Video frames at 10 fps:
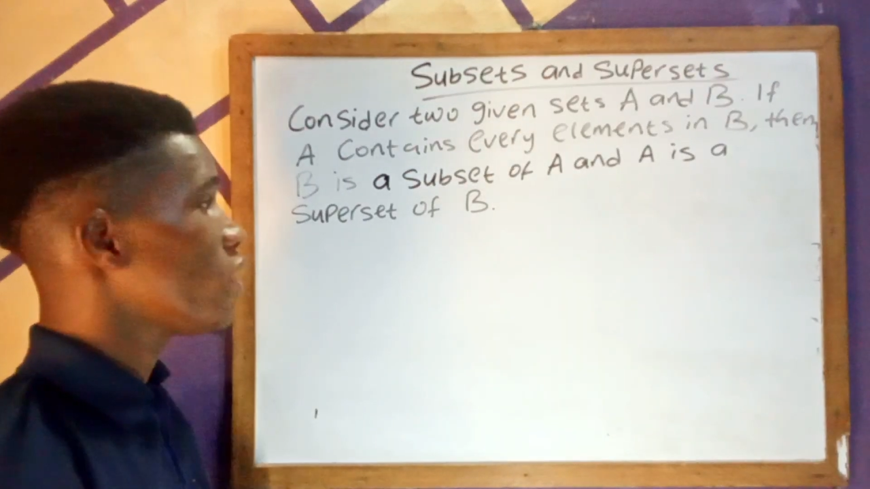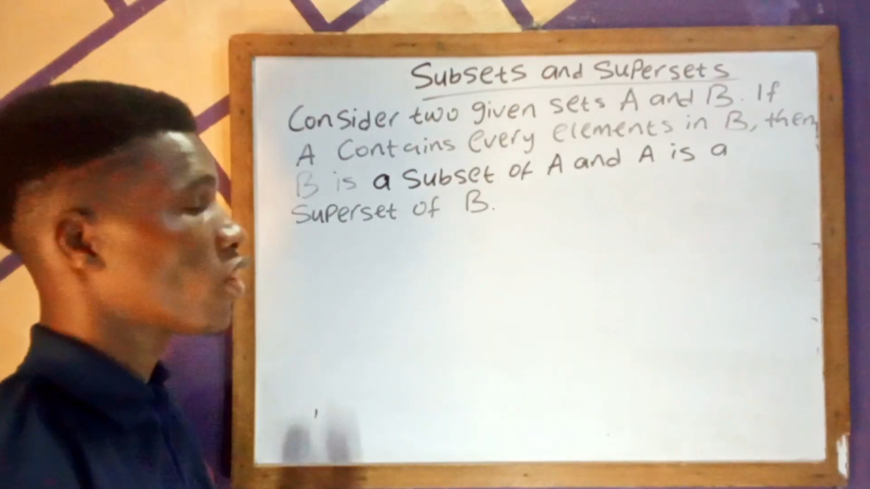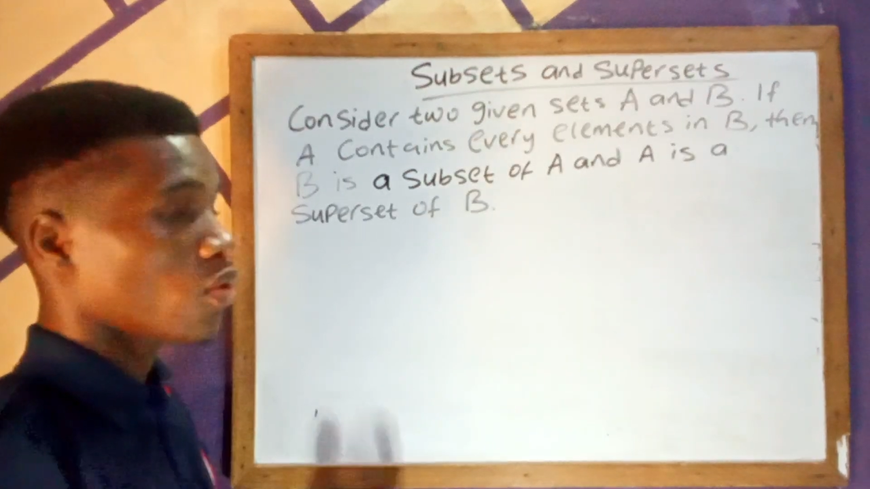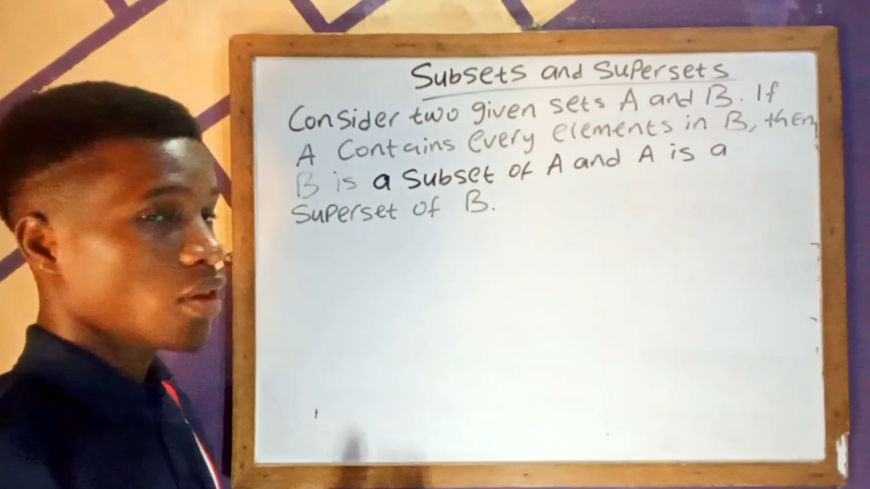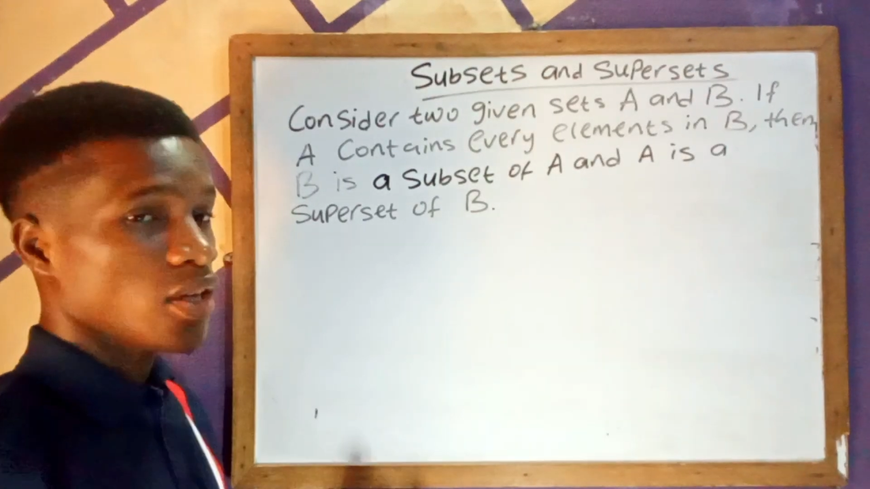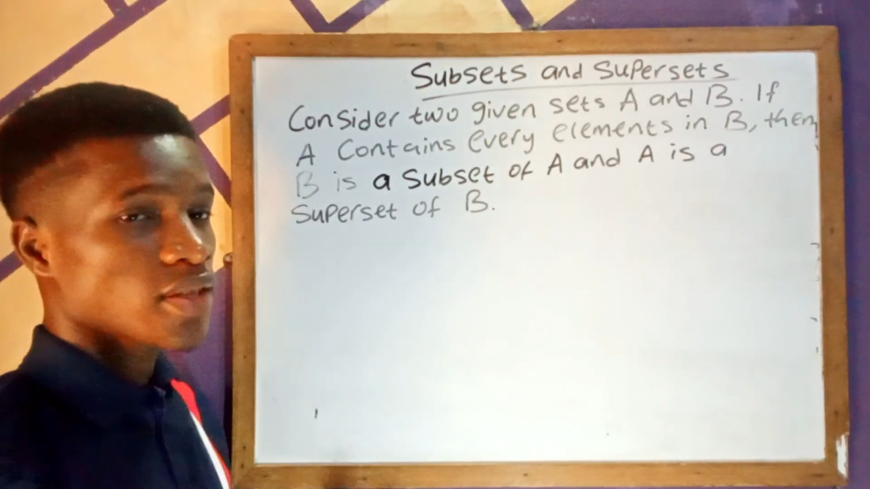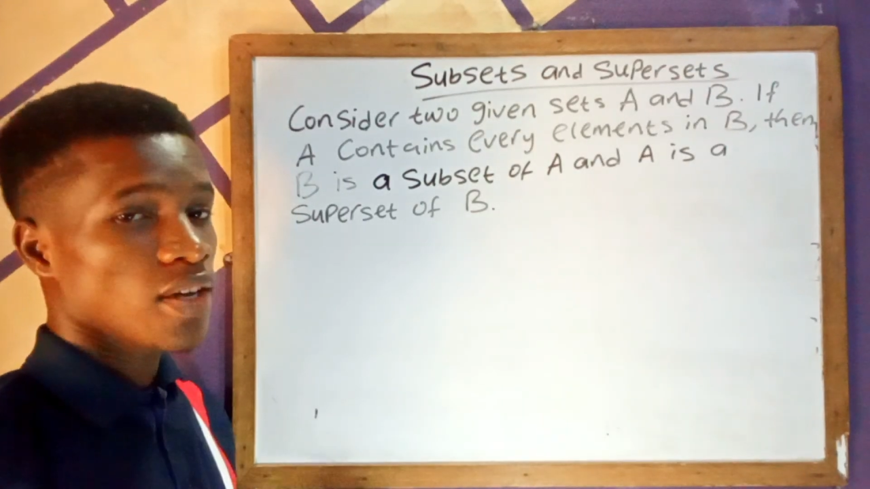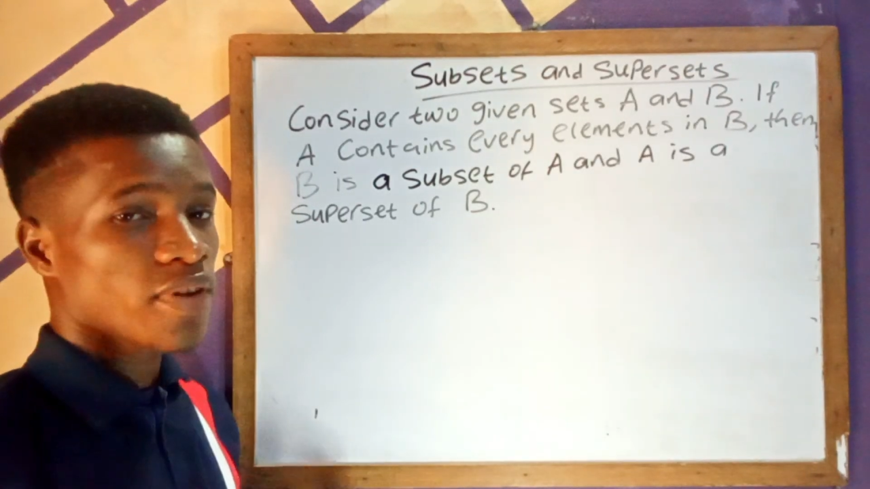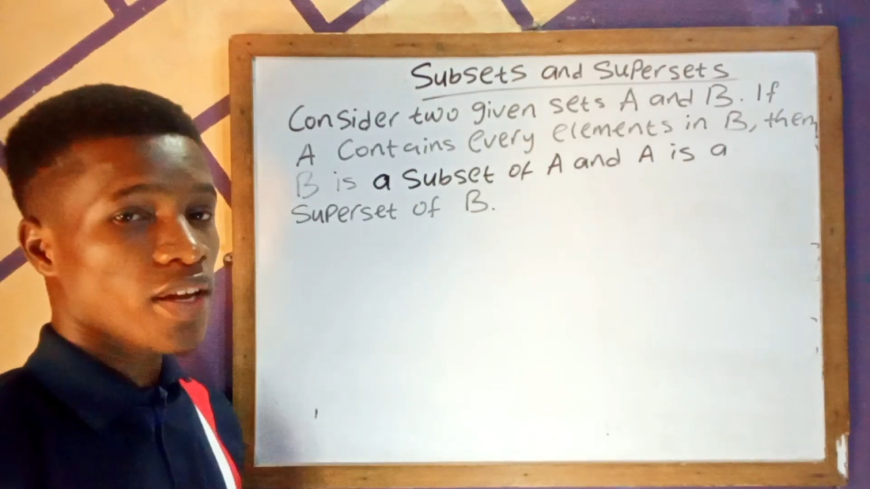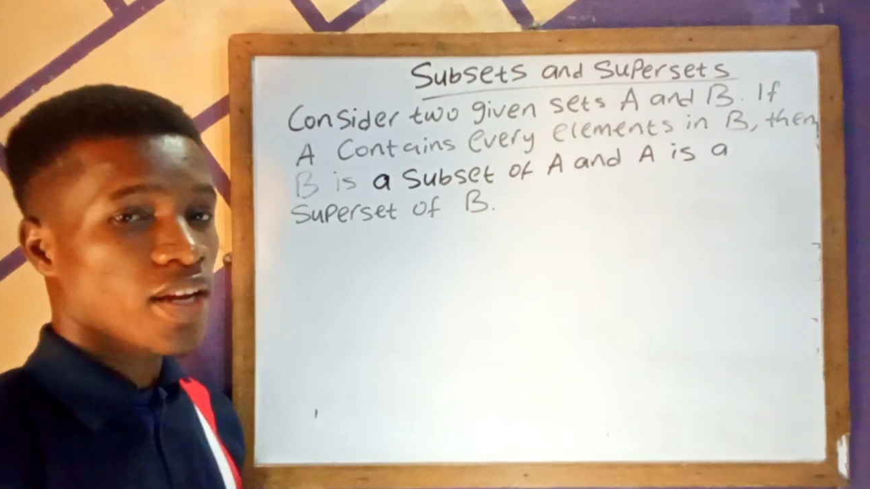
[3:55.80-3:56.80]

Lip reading: A contains every